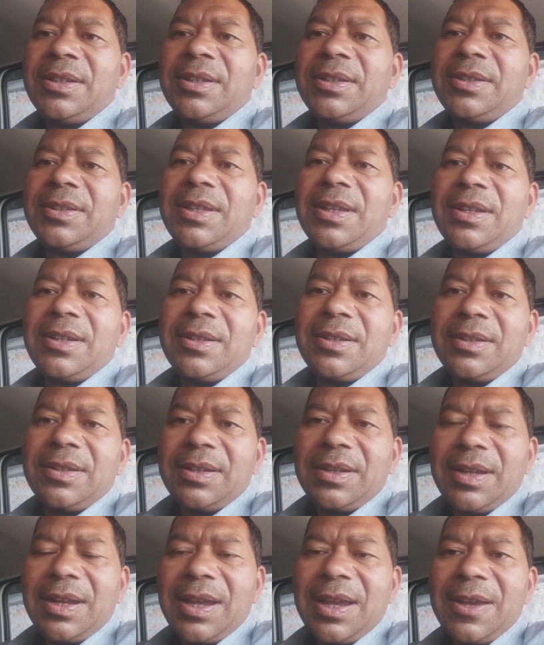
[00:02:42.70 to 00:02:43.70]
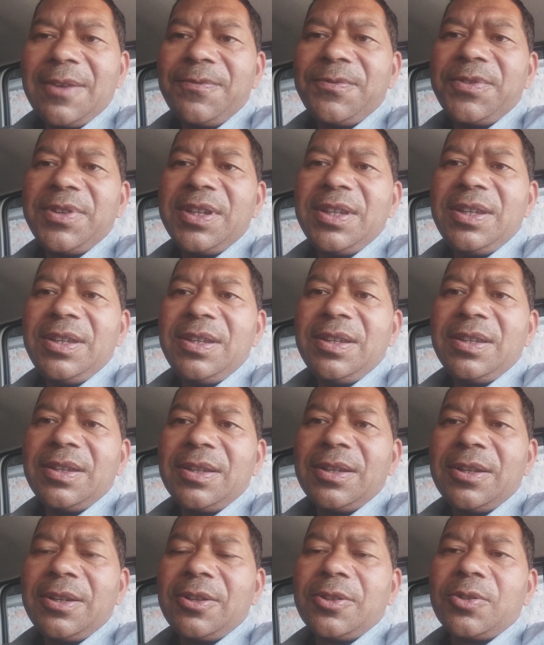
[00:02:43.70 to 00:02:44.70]
then every
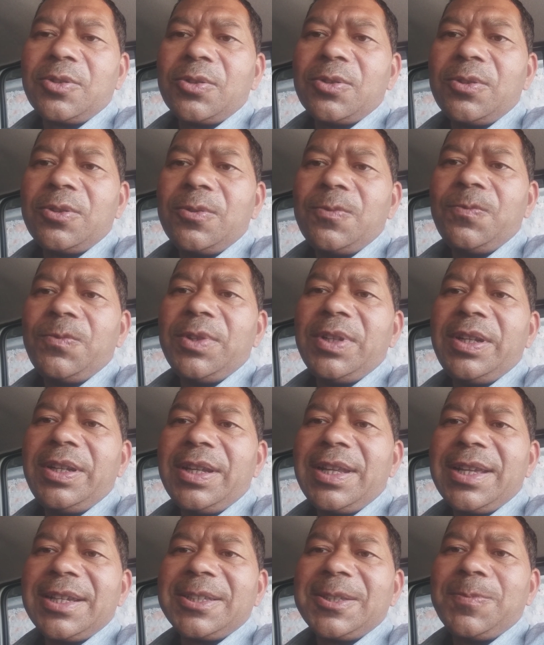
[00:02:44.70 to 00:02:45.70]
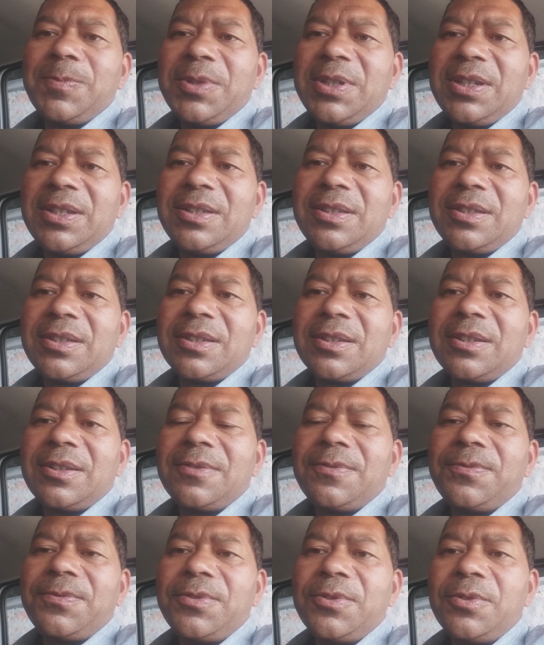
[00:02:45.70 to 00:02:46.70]
electron will experience
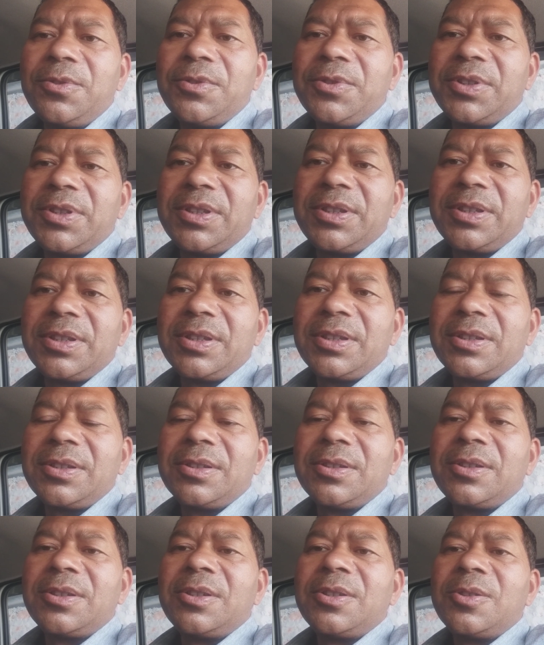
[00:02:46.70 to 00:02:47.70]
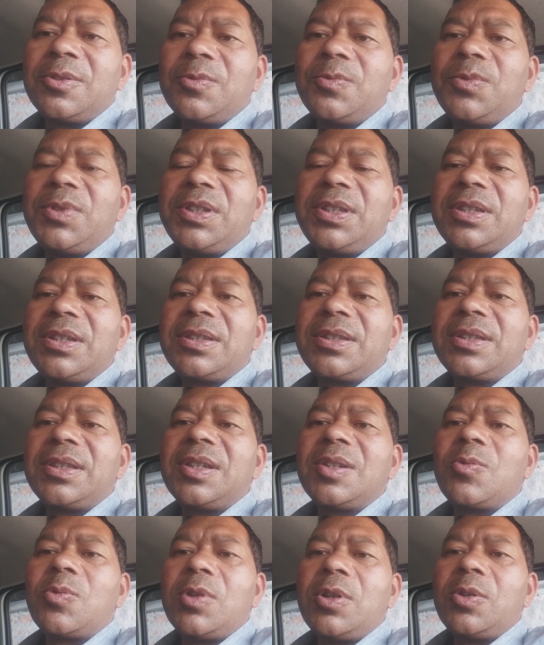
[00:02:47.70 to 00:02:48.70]
a force which is
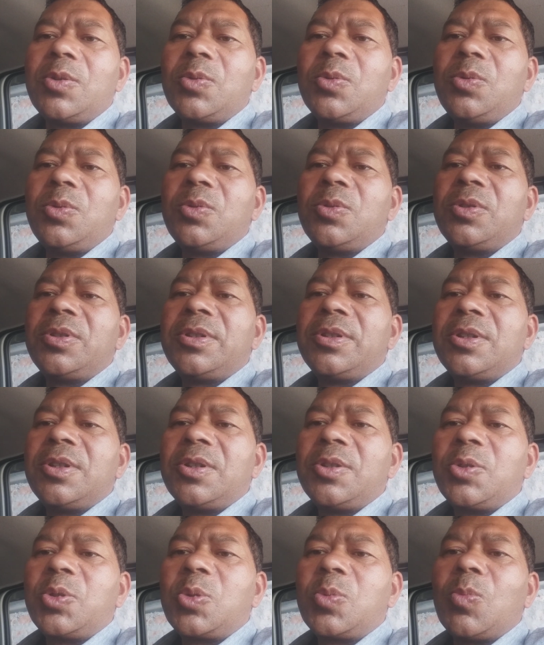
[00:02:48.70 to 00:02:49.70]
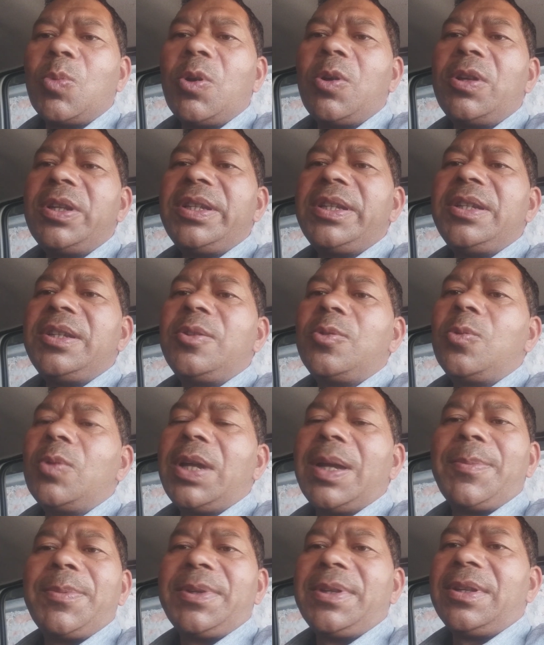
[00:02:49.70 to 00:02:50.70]
equal to small e into
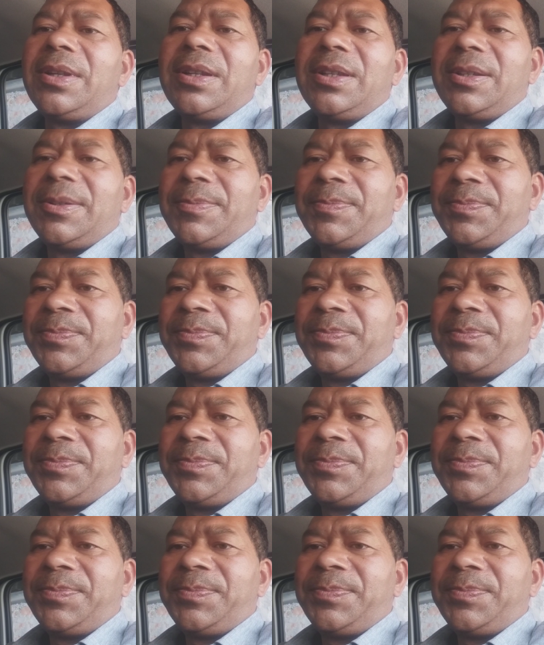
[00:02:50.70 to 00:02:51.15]
capital E.